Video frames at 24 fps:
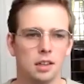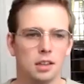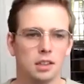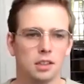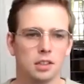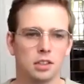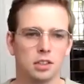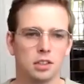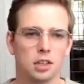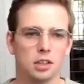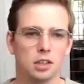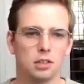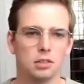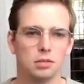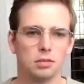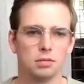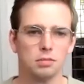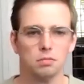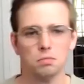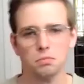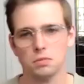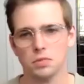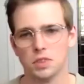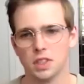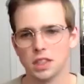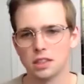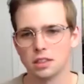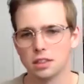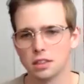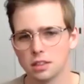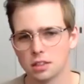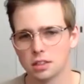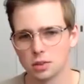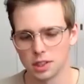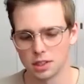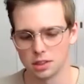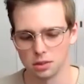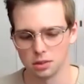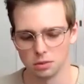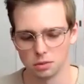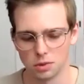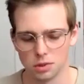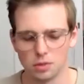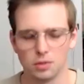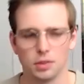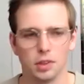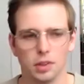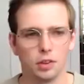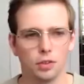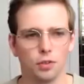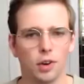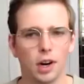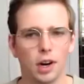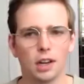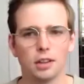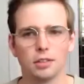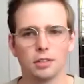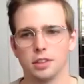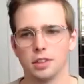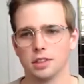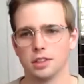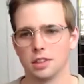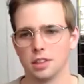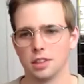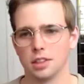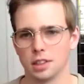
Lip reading: So Jason's question was very relevant.